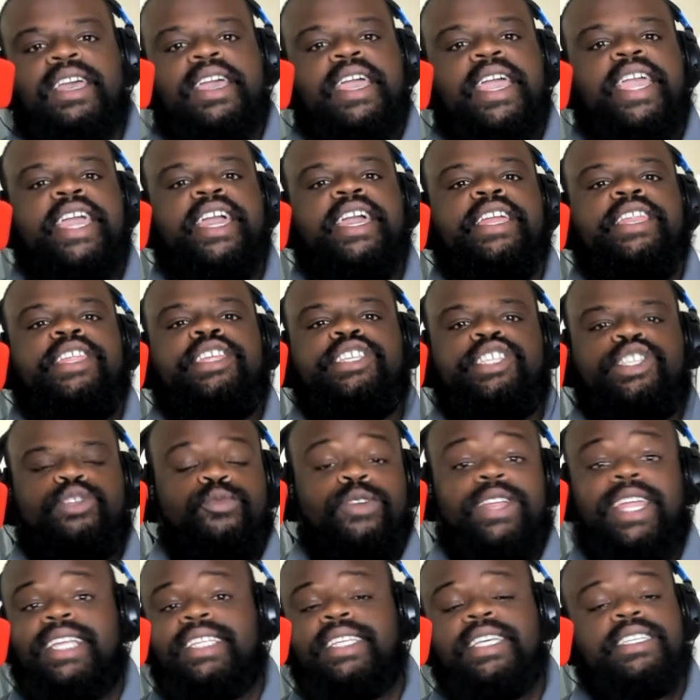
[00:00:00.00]
and this is a
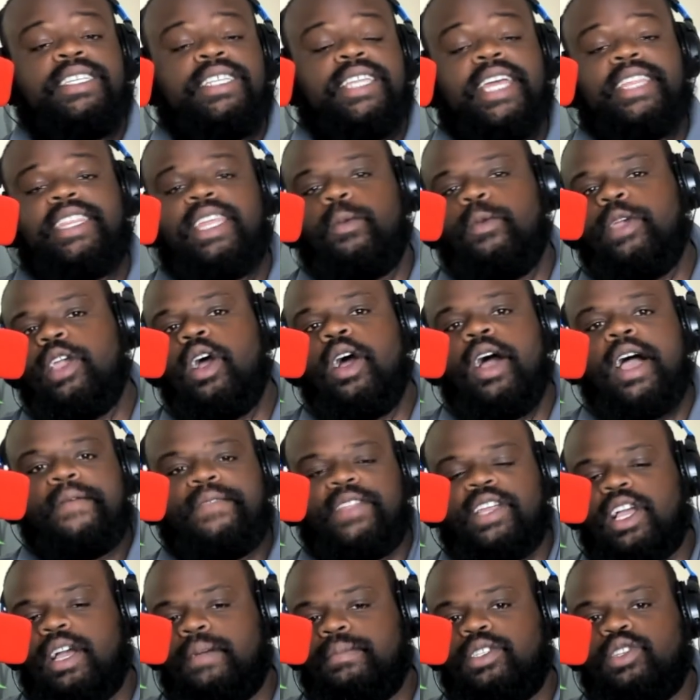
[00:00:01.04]
realization that I think we all have to
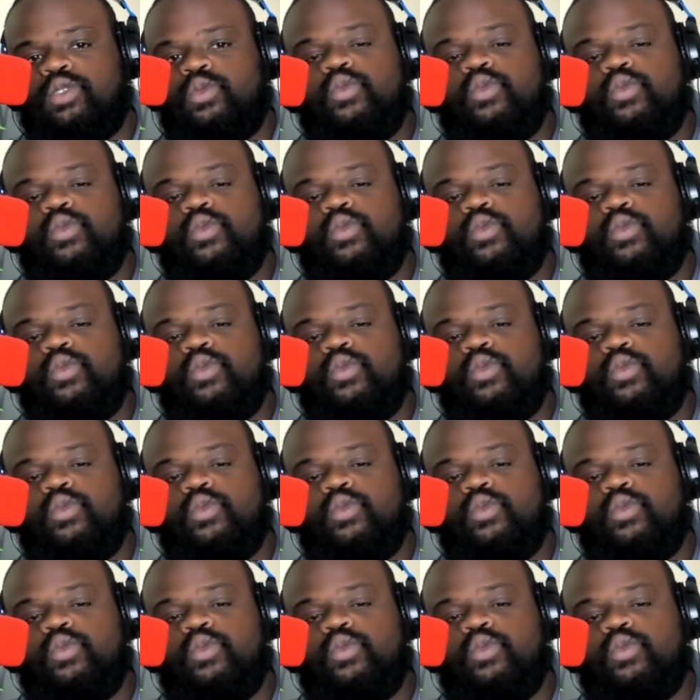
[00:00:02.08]
come to.